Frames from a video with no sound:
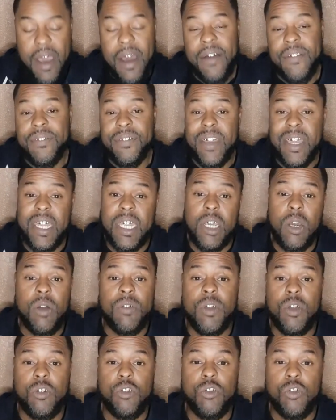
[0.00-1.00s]
a video
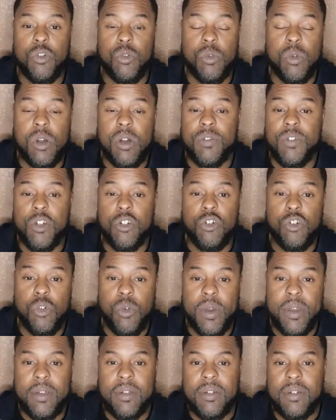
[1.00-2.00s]
of your of your
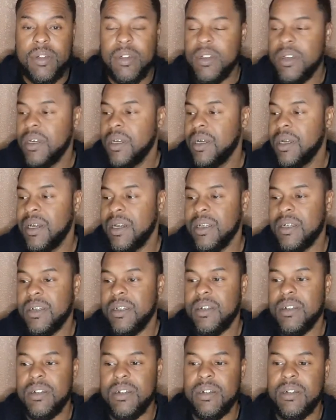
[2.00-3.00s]
choice, a
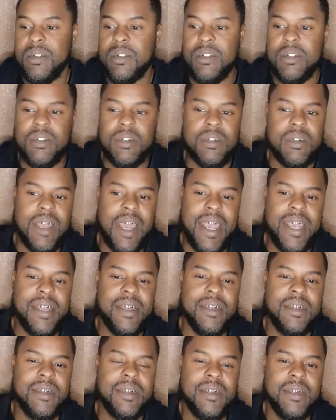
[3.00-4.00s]

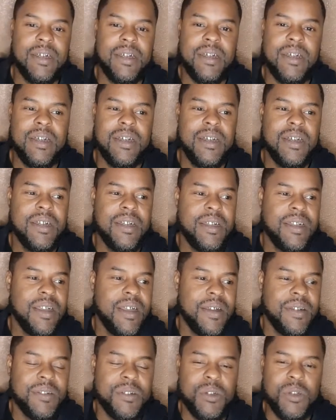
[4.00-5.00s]
dating,
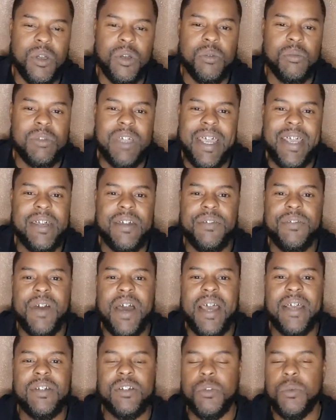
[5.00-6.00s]
you know, dating
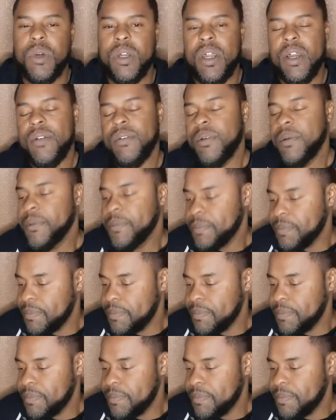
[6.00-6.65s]
advice or whatever,